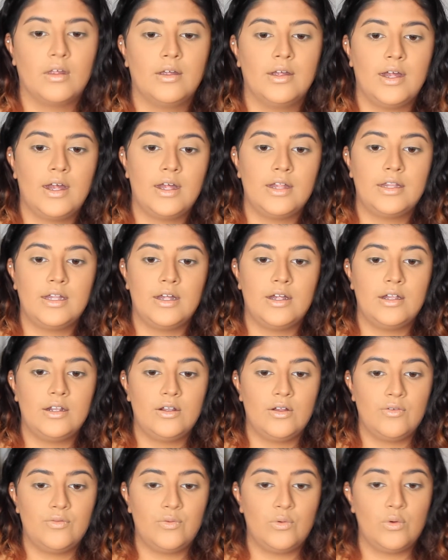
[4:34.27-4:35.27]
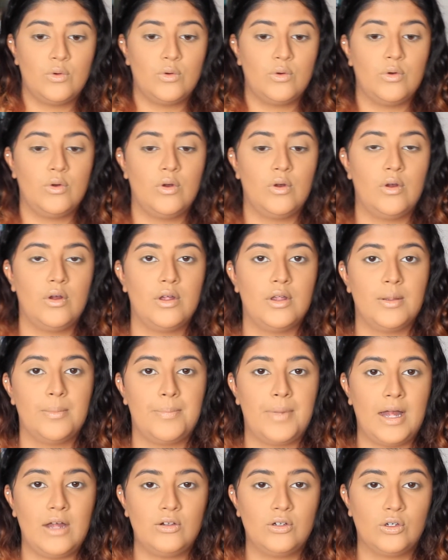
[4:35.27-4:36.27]
And then for
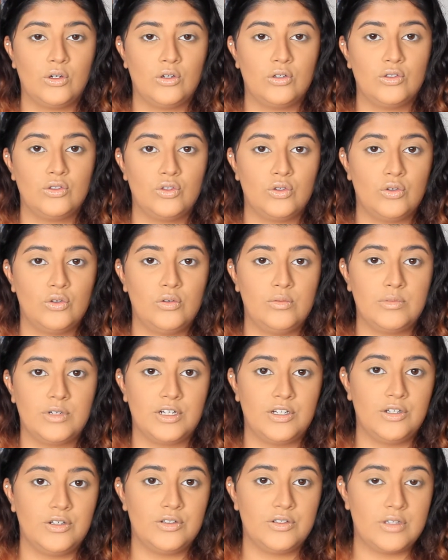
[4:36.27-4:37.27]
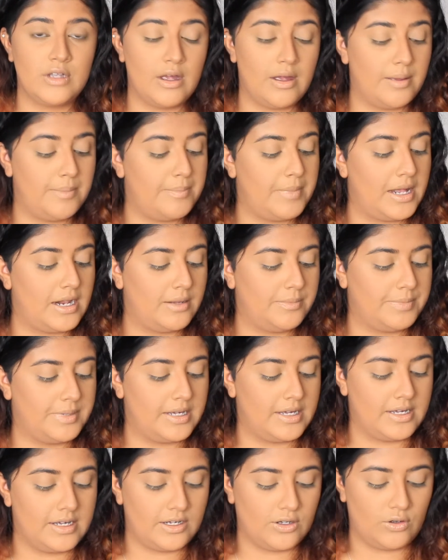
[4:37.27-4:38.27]
powder contour, I'm going to use the
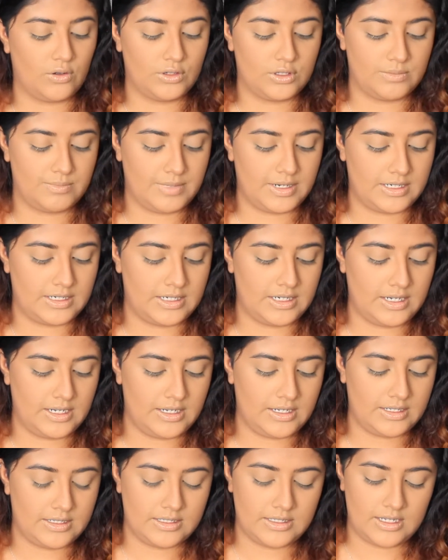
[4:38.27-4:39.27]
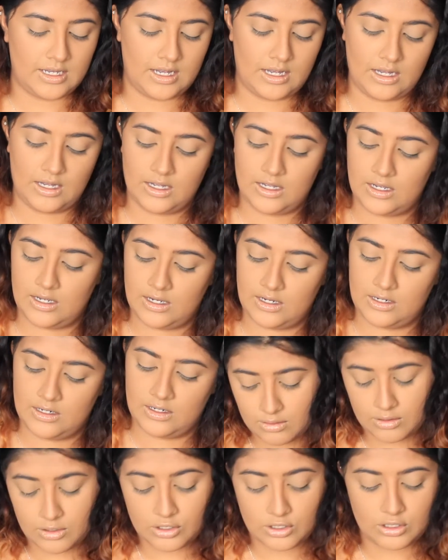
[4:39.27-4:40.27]
Beverley Cosmetics in
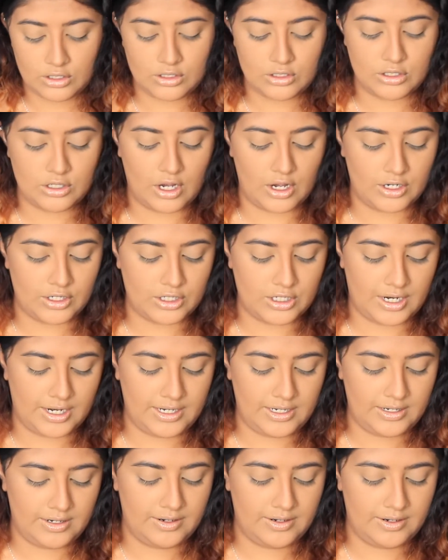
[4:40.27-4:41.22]
Starshine.